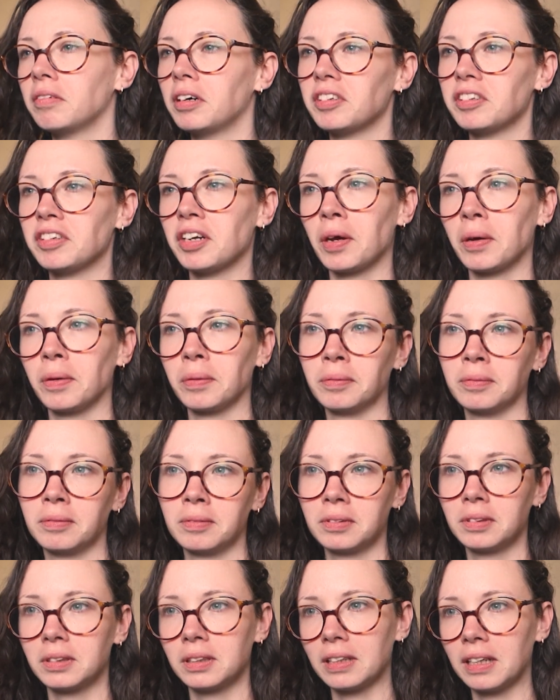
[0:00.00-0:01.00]
I don't know,
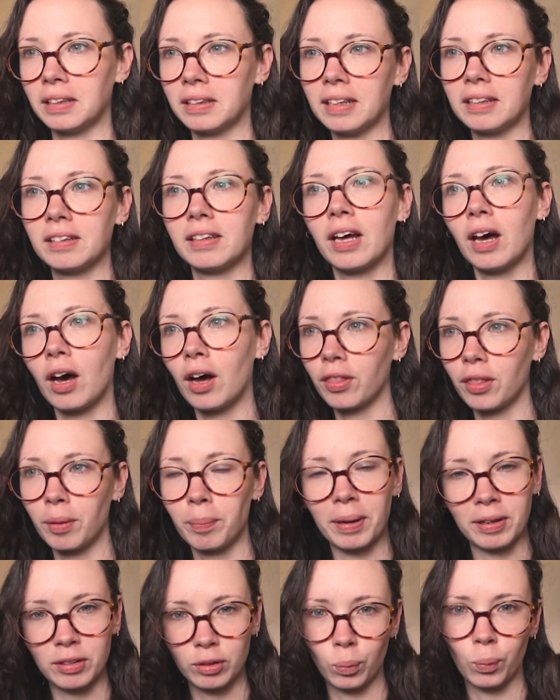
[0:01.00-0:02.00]
there are the
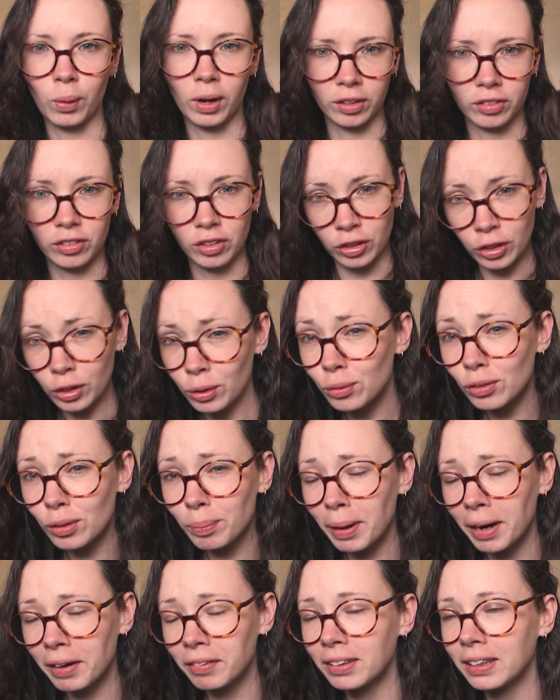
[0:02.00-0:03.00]
better words to use
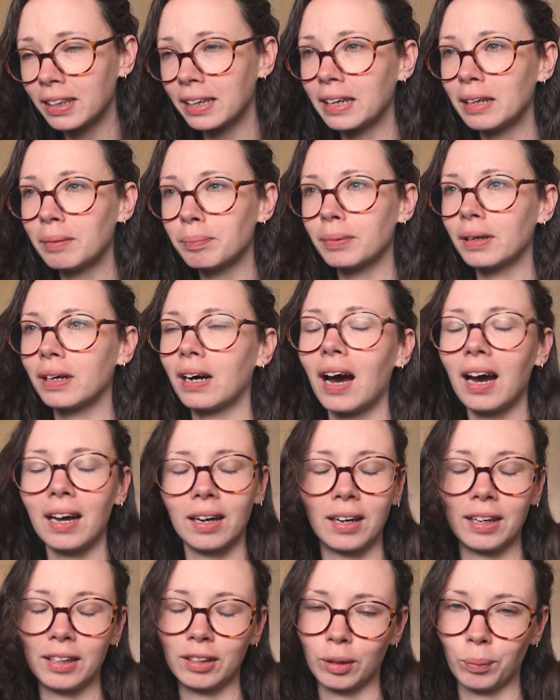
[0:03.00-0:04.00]
apparently, but I
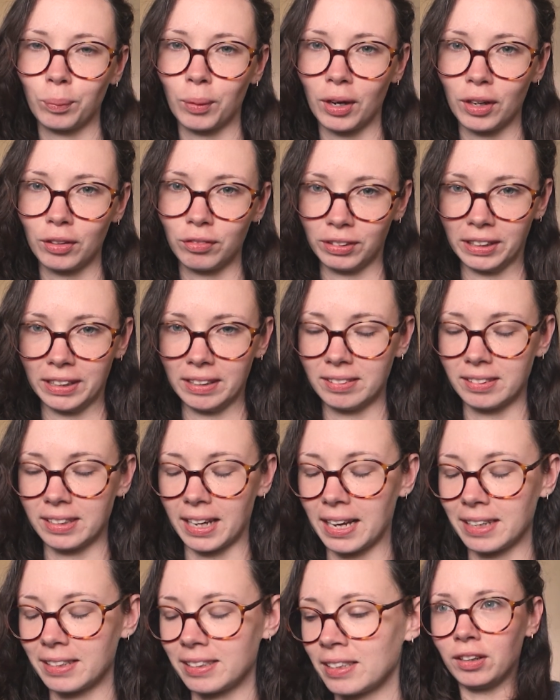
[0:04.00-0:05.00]
like the word
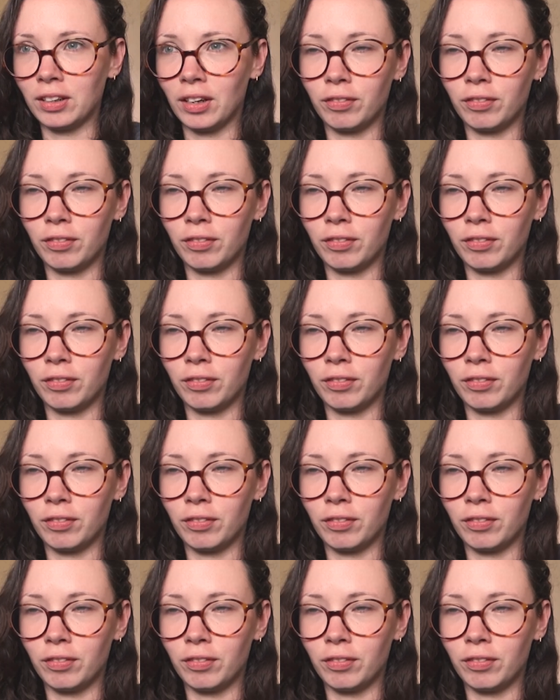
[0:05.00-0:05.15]
reset.